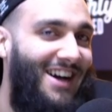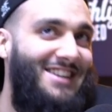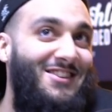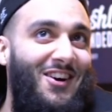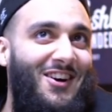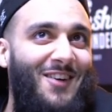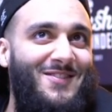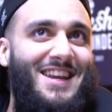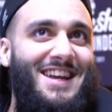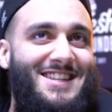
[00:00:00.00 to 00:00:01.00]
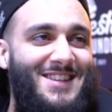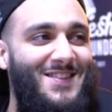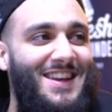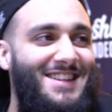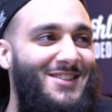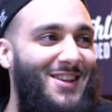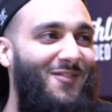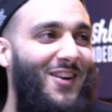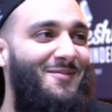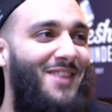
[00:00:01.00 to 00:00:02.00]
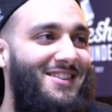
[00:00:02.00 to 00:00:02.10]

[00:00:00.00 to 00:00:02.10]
I did not come to you to speak to different